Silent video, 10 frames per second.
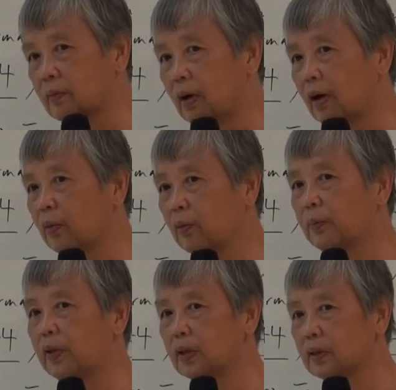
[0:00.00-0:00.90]
I
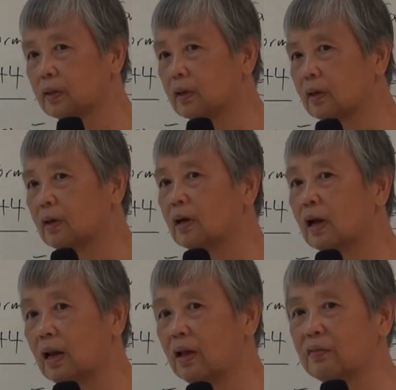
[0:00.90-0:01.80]
hope it
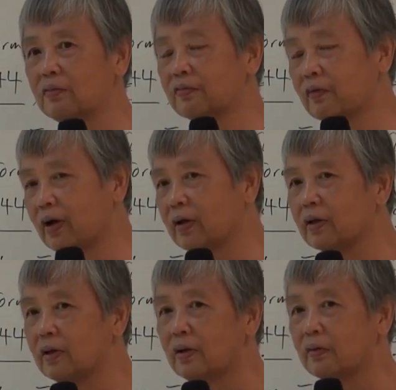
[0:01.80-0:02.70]
clarifies
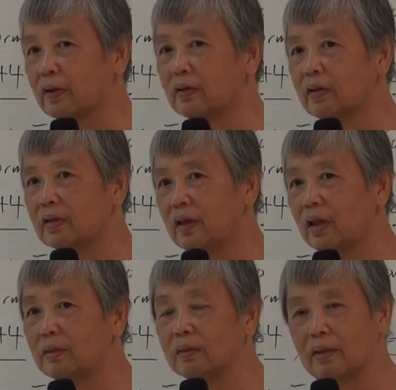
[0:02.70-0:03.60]
rather
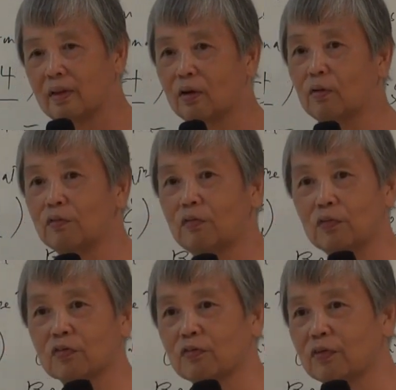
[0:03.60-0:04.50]
than
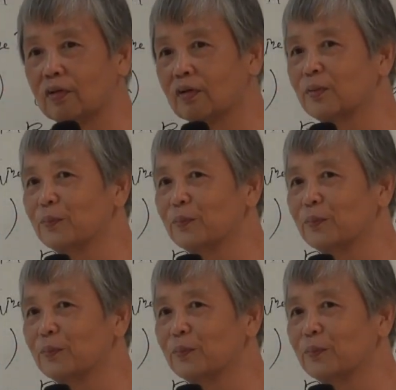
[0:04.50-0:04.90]
confuse further.